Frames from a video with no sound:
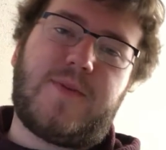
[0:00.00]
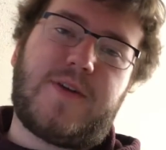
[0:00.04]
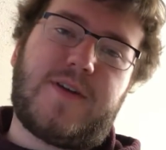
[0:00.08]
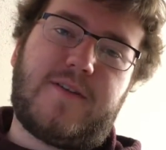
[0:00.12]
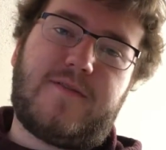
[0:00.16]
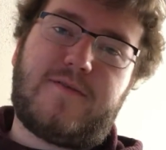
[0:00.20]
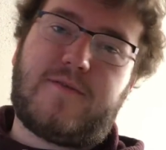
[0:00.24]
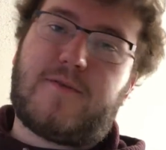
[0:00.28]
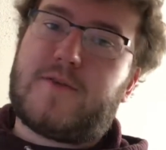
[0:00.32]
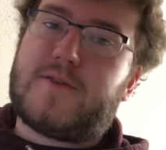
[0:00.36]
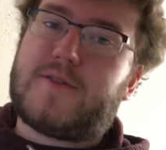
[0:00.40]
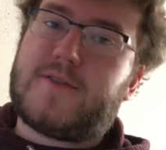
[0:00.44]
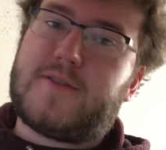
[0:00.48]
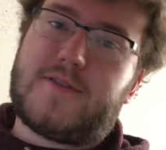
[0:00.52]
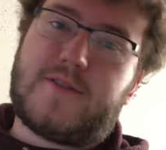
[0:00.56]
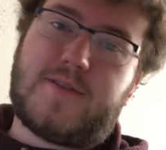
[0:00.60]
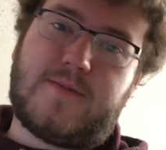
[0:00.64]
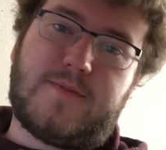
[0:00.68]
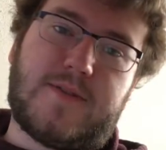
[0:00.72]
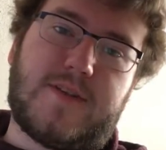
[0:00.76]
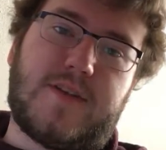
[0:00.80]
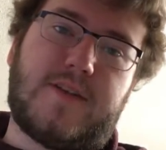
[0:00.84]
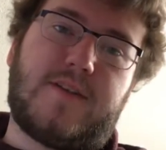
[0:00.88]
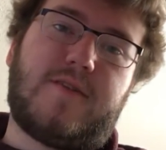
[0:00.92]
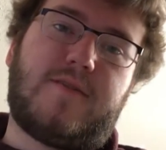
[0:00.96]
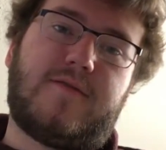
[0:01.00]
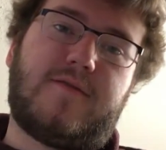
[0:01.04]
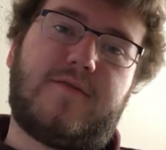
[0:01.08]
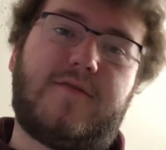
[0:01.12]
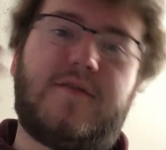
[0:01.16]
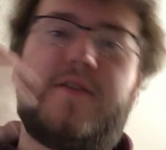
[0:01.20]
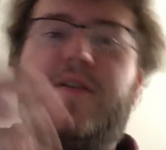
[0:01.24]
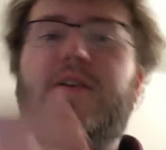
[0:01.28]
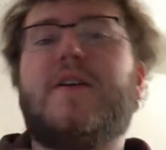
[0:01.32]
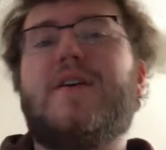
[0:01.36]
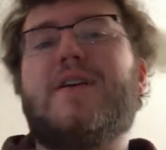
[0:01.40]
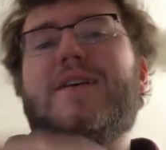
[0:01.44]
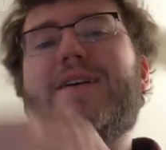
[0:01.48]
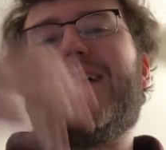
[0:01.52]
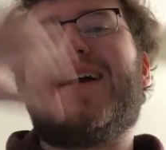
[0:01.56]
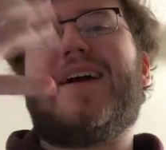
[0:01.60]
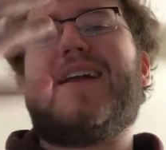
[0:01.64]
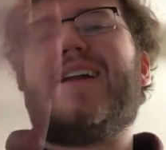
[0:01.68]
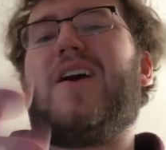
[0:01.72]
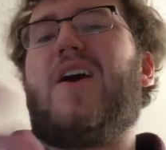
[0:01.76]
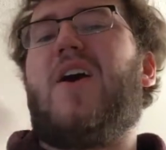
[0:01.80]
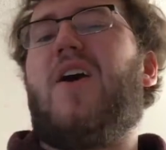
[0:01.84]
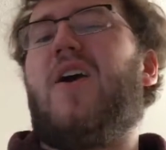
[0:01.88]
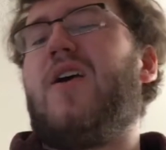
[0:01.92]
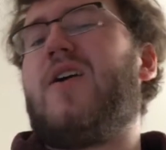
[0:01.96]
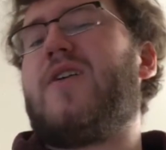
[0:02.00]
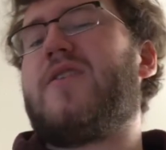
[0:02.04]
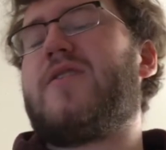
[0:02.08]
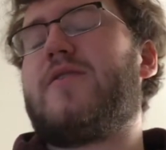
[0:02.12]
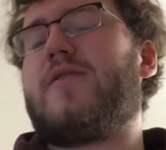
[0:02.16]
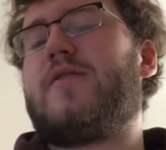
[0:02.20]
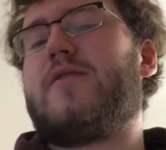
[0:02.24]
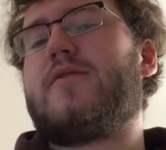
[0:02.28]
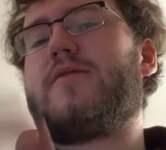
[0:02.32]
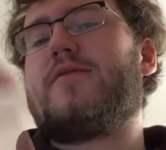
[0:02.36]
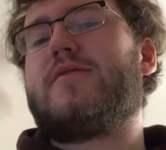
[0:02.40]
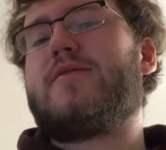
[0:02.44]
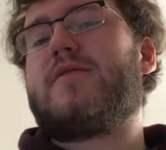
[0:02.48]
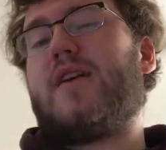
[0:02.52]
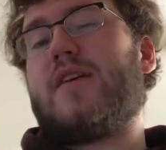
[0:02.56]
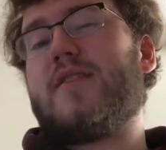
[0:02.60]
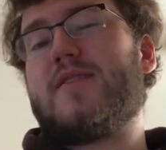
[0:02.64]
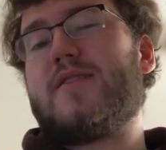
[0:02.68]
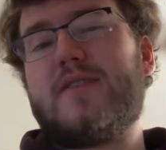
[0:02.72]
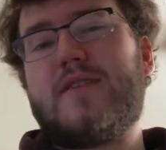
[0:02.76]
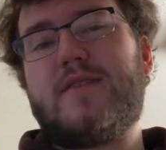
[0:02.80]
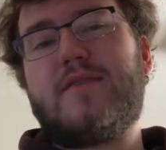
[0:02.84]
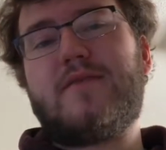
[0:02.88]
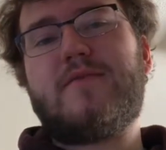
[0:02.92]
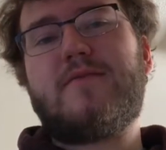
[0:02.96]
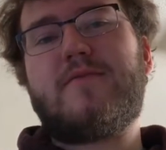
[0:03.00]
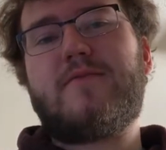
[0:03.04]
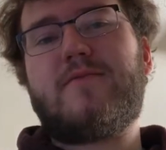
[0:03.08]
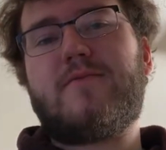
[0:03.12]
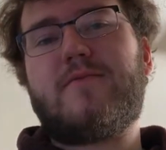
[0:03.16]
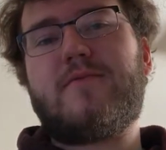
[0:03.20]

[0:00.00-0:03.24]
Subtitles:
and he forces himself kind of on her. Doesn't